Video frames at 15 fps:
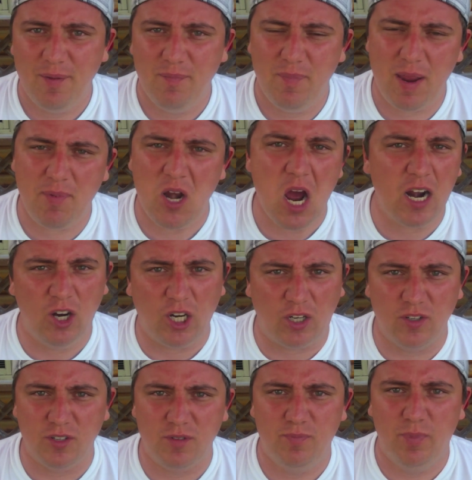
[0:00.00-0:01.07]
Maybe not
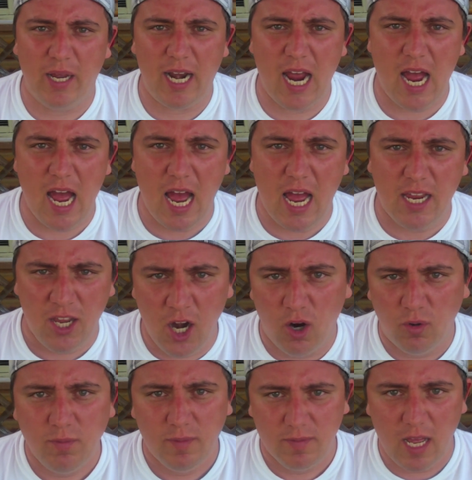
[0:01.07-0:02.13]
hookers, but, uh, you
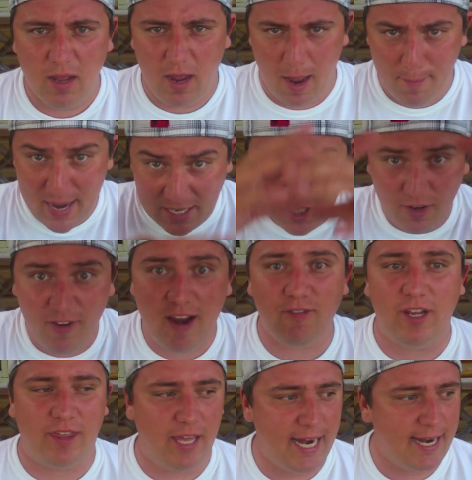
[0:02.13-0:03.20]
know, a mix of
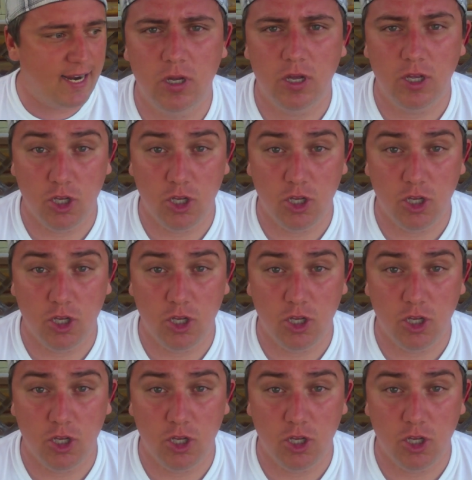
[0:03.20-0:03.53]
everything.